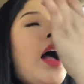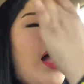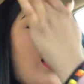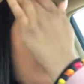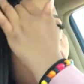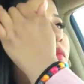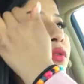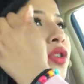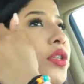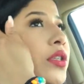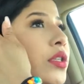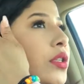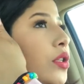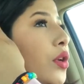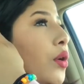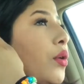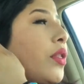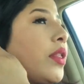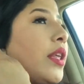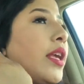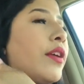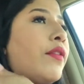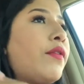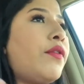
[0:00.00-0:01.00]
I'm just so
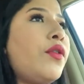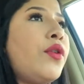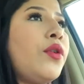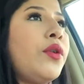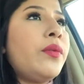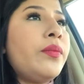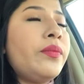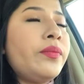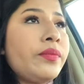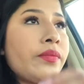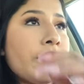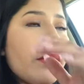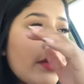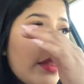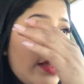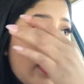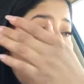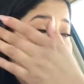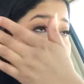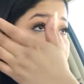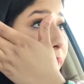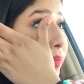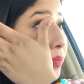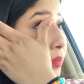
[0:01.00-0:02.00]
thankful
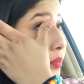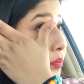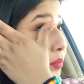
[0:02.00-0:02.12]
that